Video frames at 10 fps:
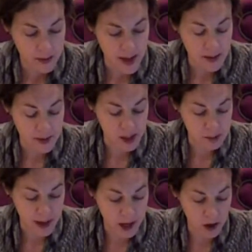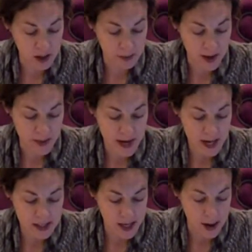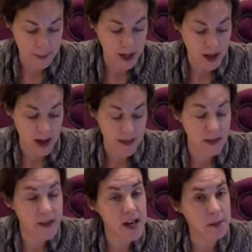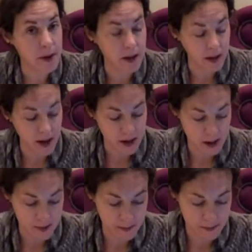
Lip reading: Then Miss Spider spun the next hammock, and the ladybug got in.